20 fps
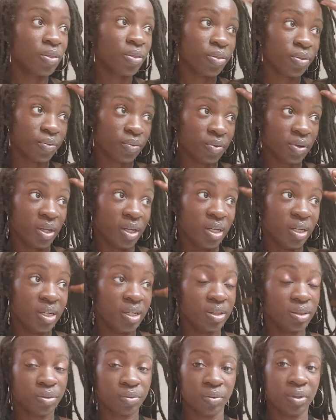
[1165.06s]

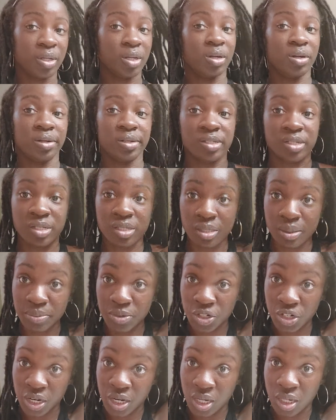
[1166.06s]
3 years and some
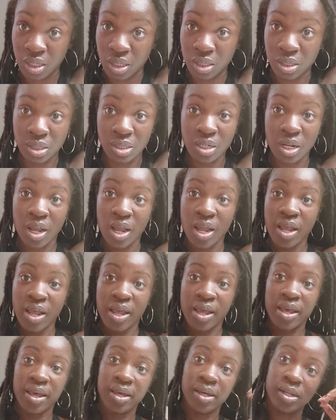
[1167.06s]
change.
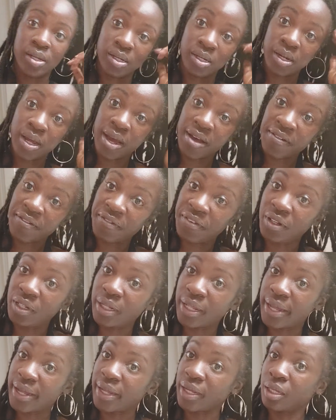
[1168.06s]
And I feel
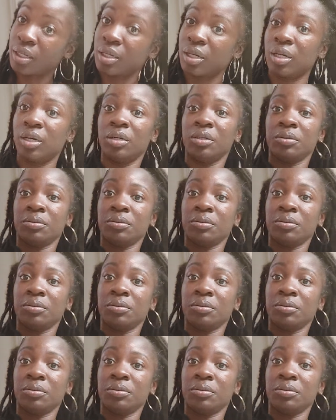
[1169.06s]
like, I